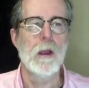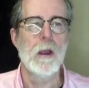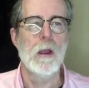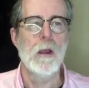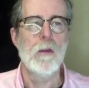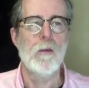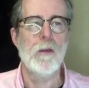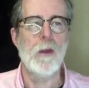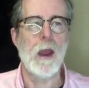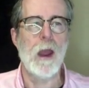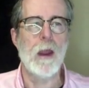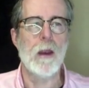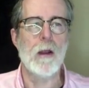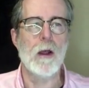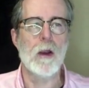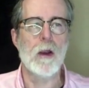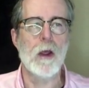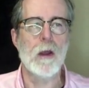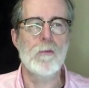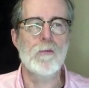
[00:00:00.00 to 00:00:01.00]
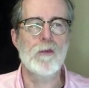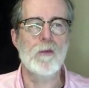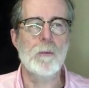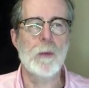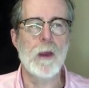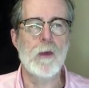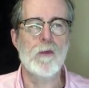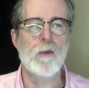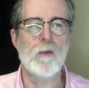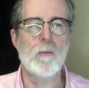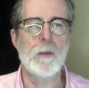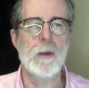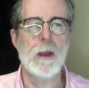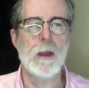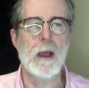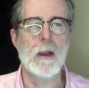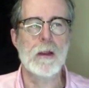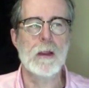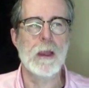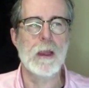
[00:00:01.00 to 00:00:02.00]
that a lot of space has been
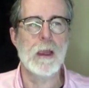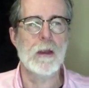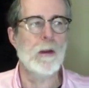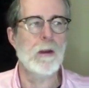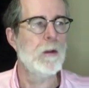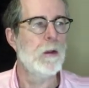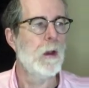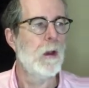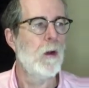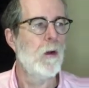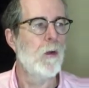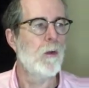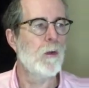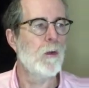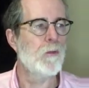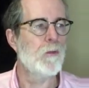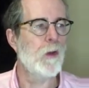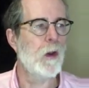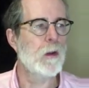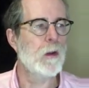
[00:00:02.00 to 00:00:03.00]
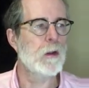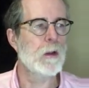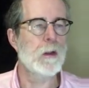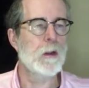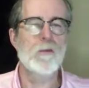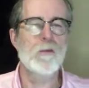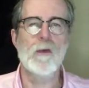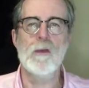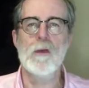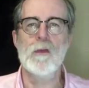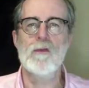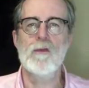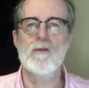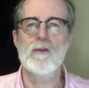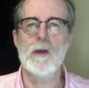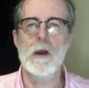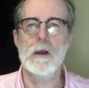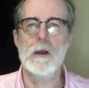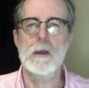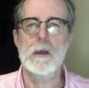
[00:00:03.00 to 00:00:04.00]
allocated horizontally to this
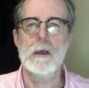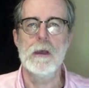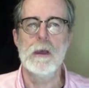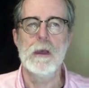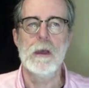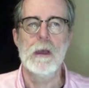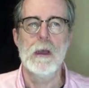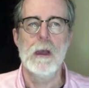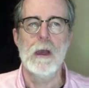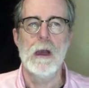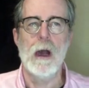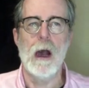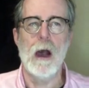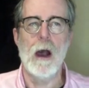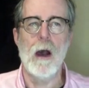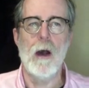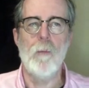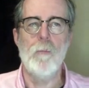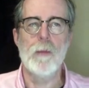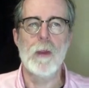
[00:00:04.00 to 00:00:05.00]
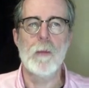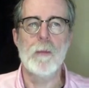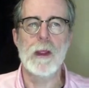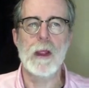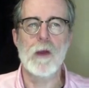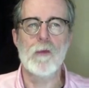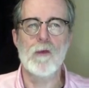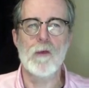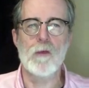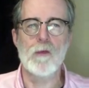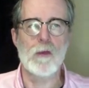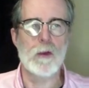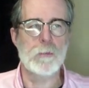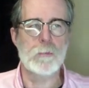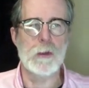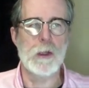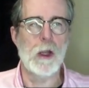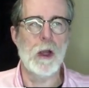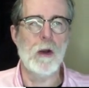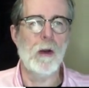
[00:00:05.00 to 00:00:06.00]
chunk because there's, I
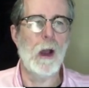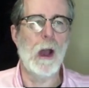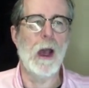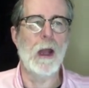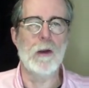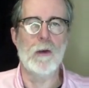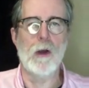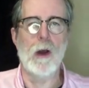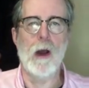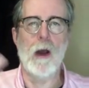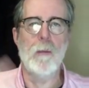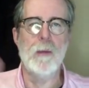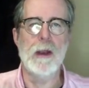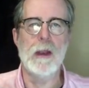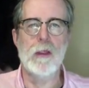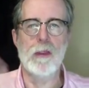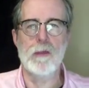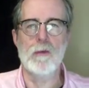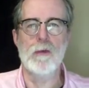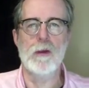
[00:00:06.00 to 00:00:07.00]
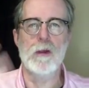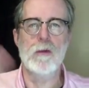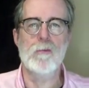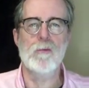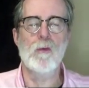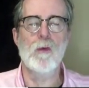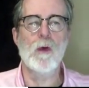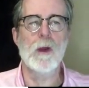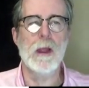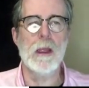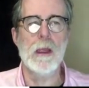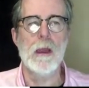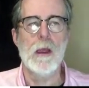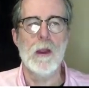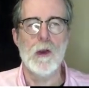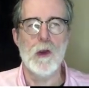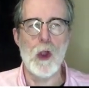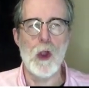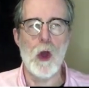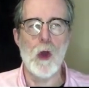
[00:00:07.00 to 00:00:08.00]
don't know how many, 30 or 40
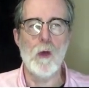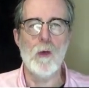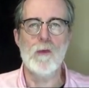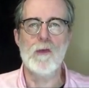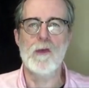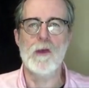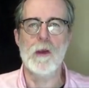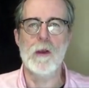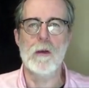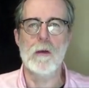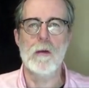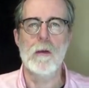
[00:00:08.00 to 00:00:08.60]
nodes here.